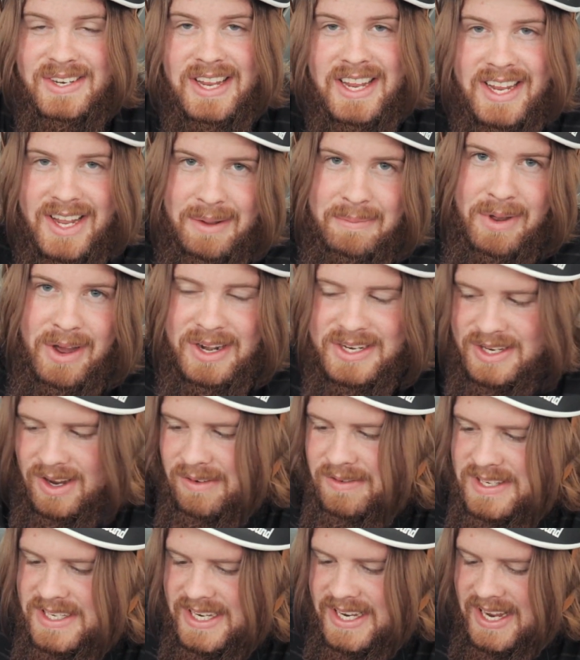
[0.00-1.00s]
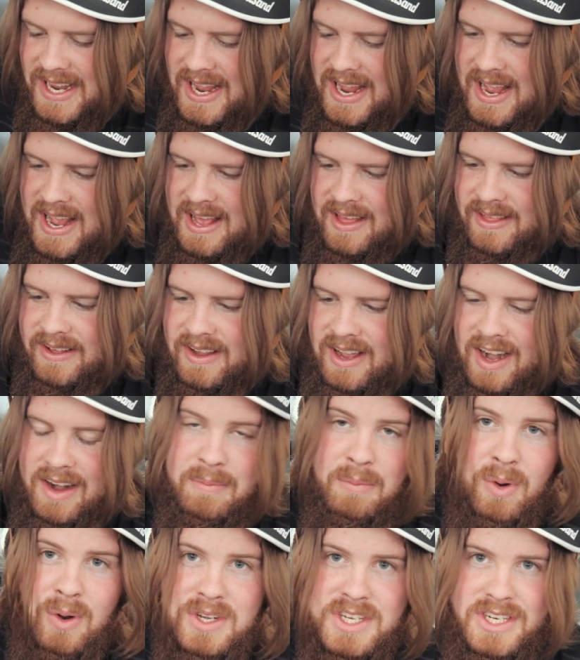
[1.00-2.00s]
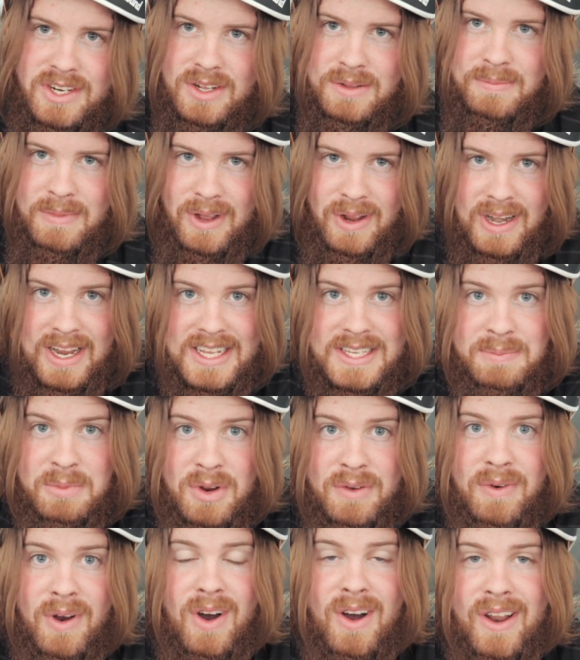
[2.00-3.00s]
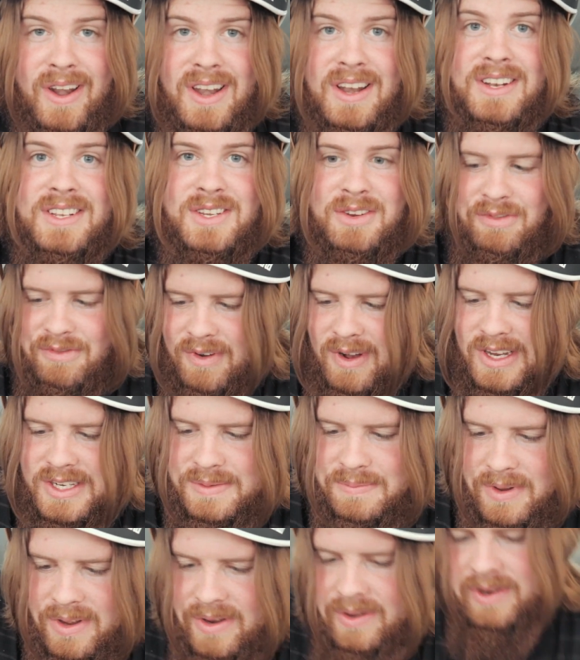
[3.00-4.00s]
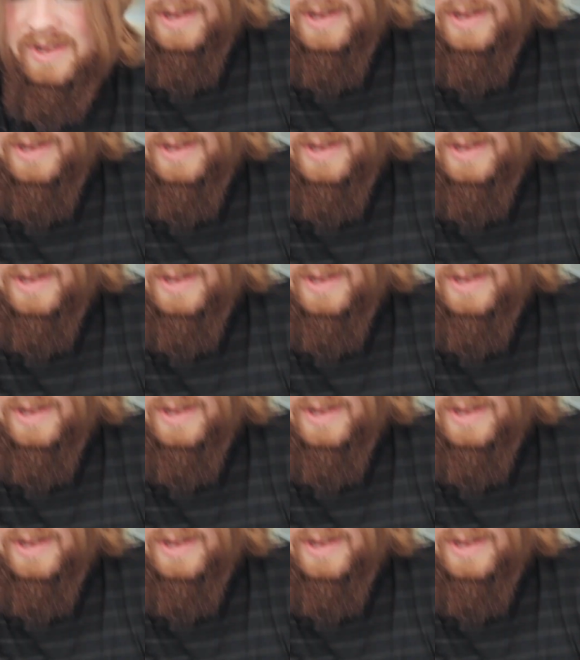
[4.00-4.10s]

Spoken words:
So eco mode is obviously the kind of more chilled mode. Let's move on to fast mode.